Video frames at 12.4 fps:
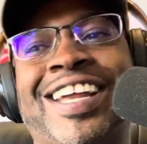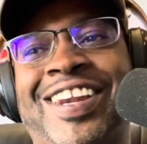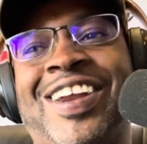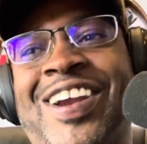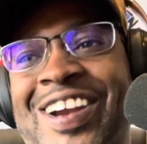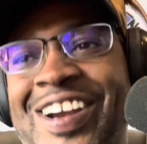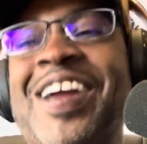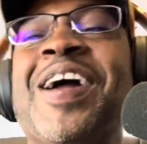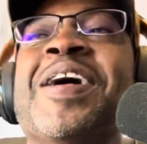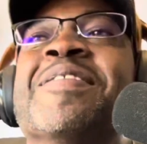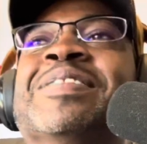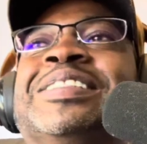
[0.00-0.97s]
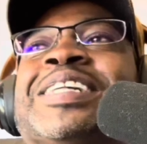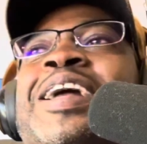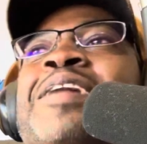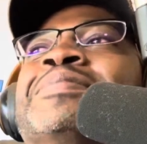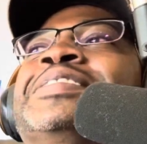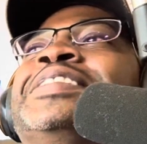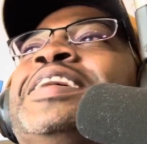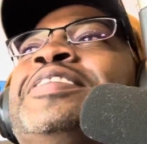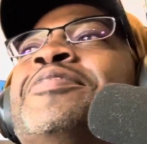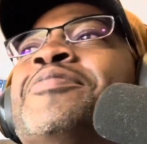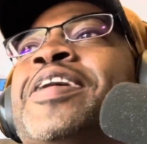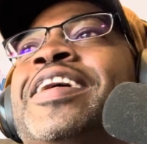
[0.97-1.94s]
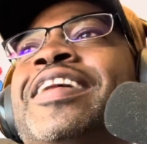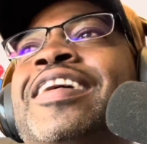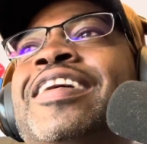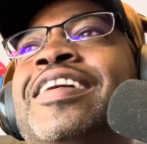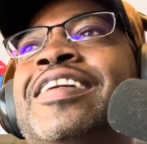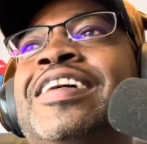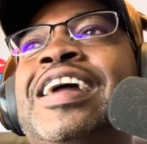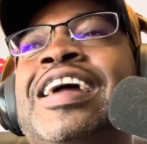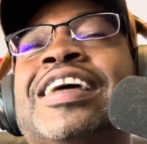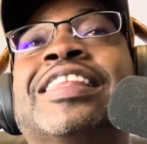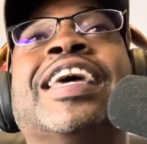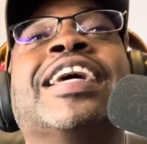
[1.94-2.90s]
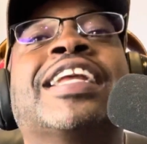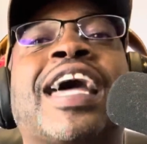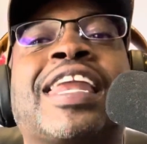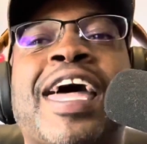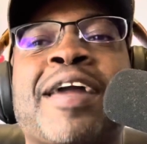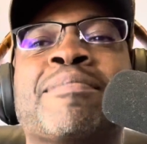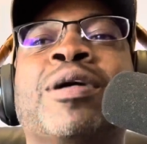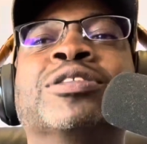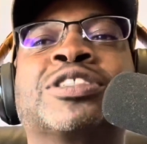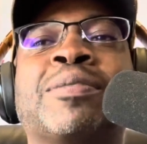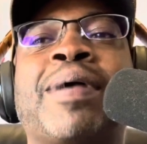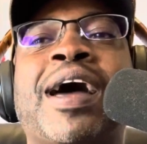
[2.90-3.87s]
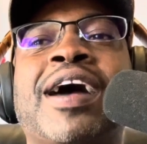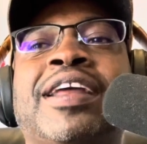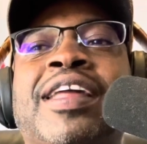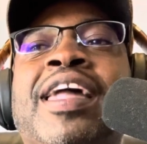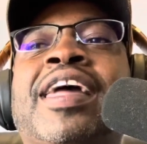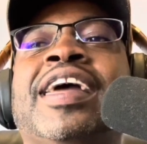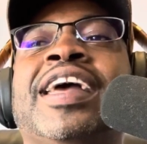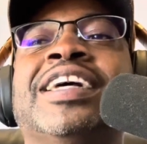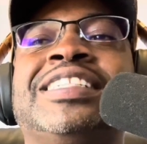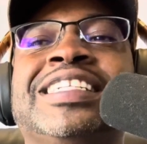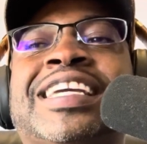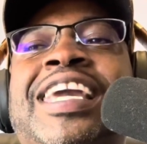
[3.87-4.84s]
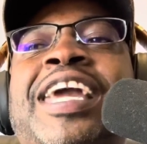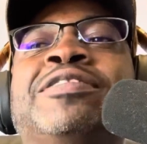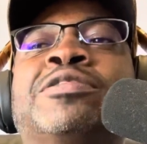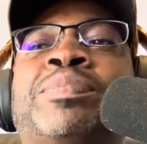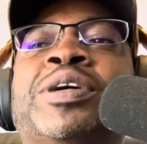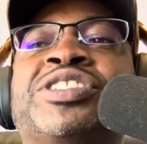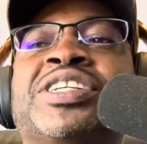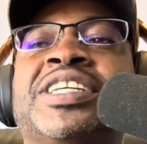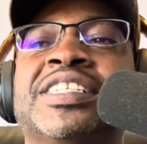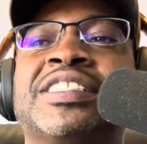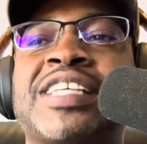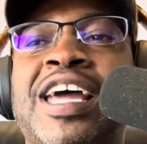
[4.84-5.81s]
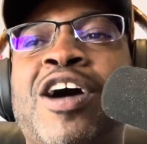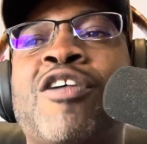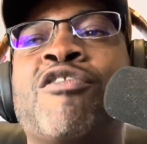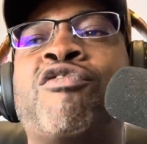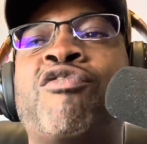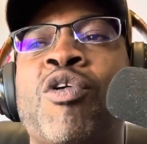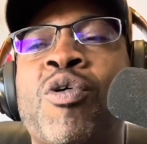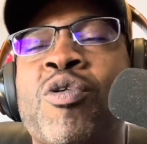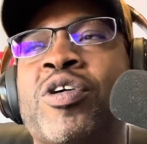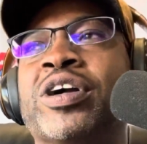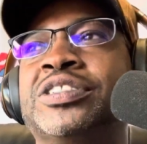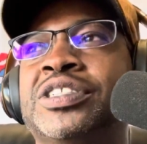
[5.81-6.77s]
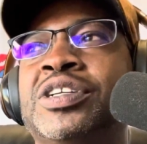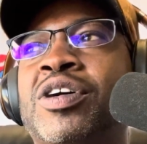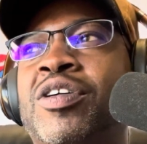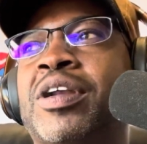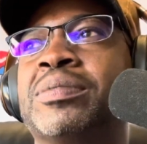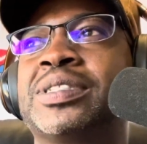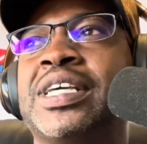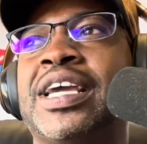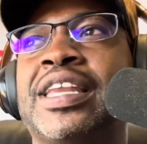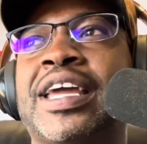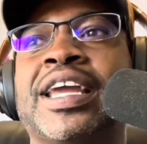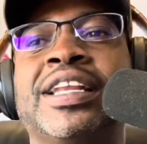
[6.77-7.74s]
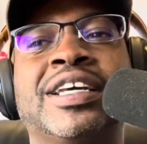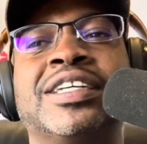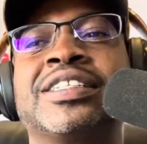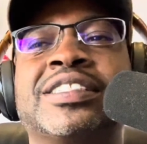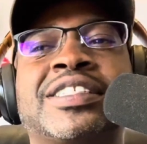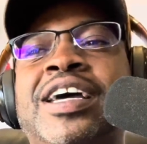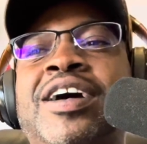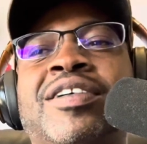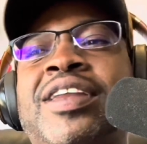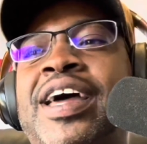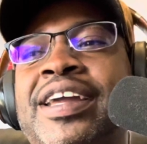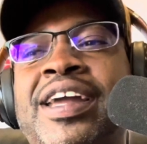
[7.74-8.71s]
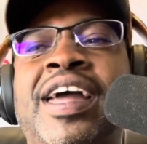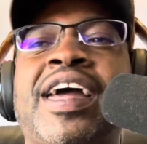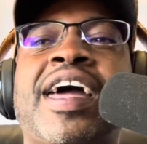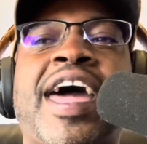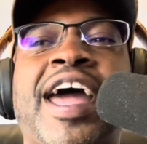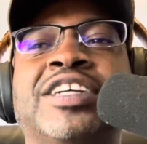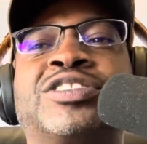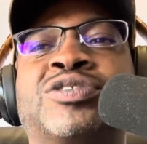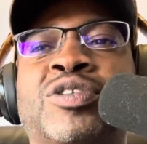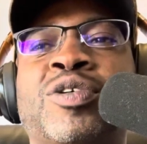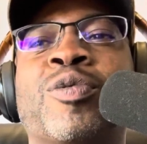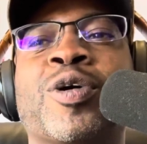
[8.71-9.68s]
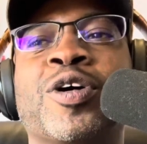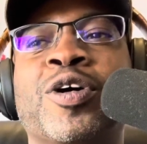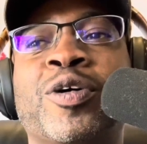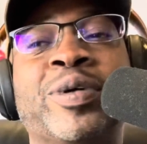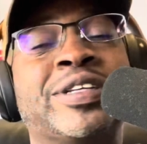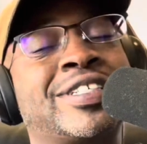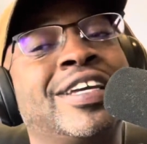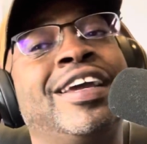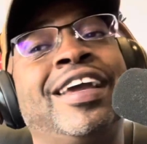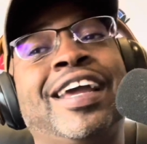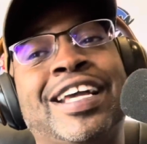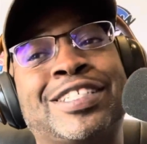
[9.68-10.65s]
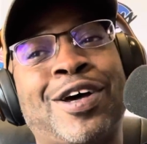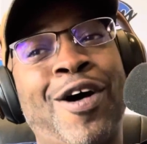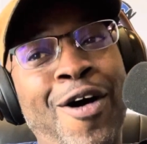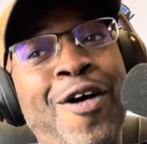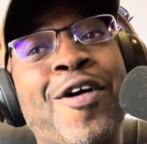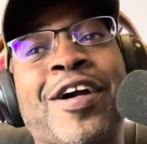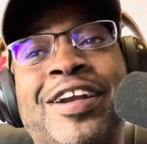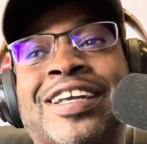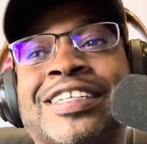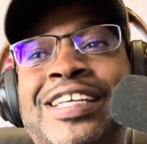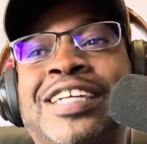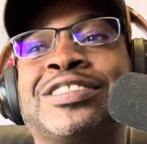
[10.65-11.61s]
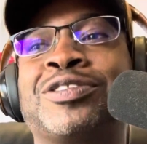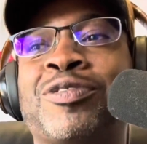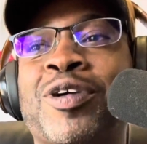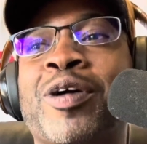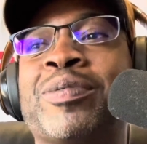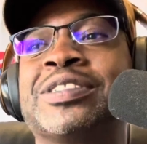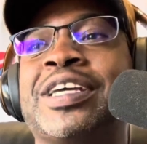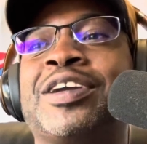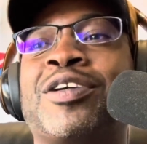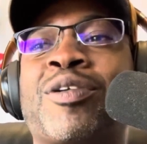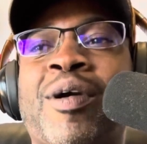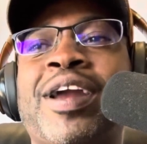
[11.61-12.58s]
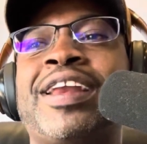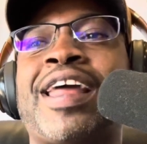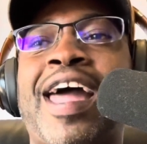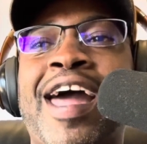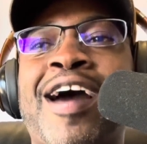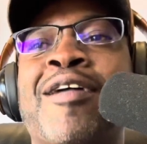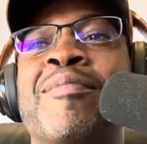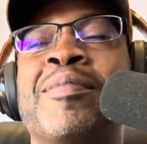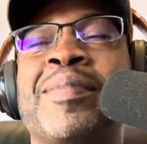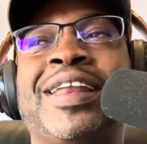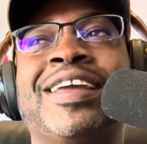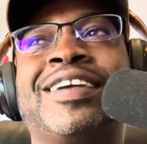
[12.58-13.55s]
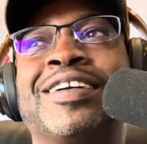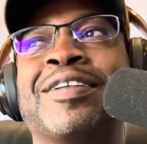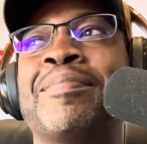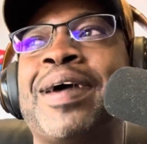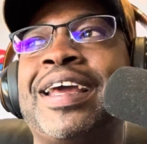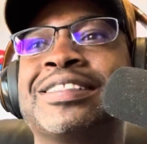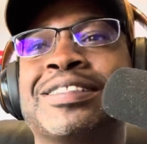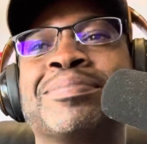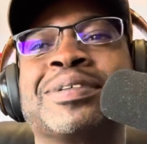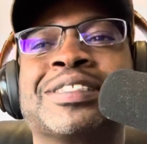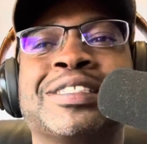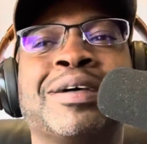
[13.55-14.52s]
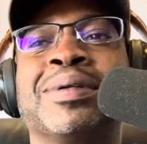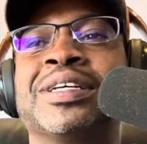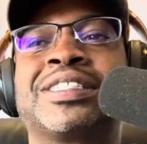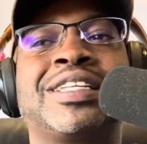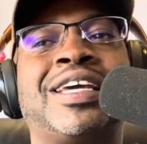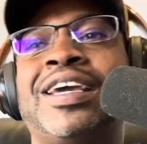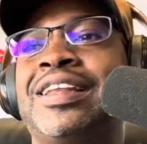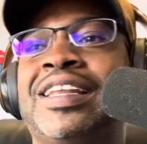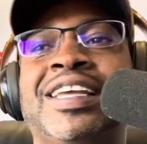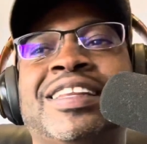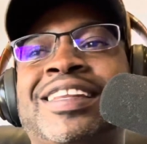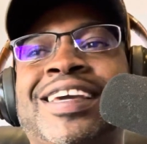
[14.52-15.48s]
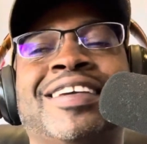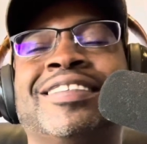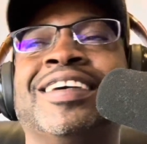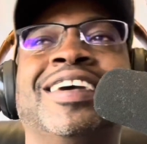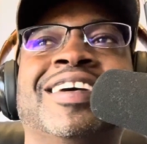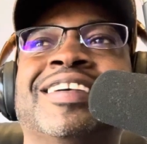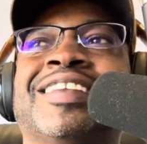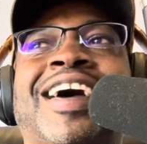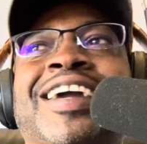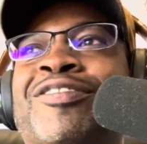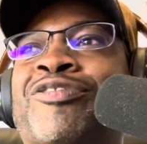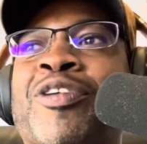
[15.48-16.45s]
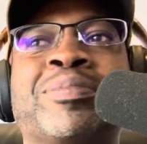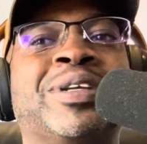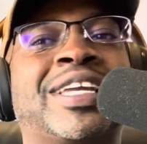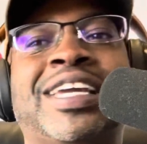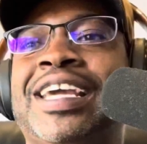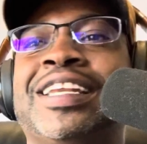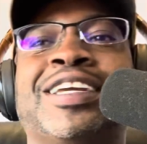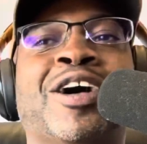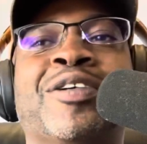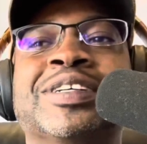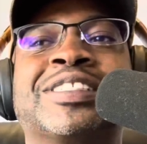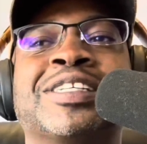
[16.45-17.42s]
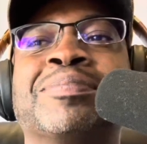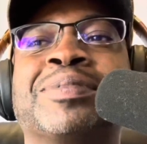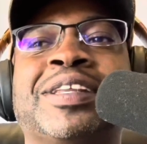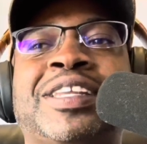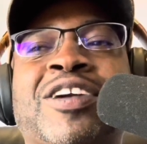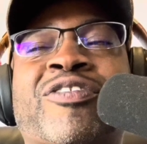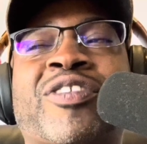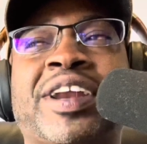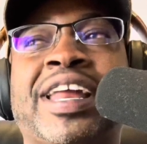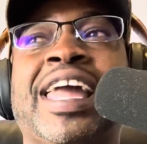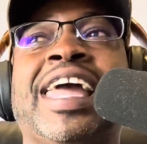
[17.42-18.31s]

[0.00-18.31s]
clear. But y'all, I'm gonna tell you what, uh, the thing that I like most about it is he keeps pushing his sound forward. You know what I'm saying? Like it doesn't sound like Astroworld, which is hard because Astroworld was a great album and he could have made something similar to that and he did. Like from the get go, it's something different.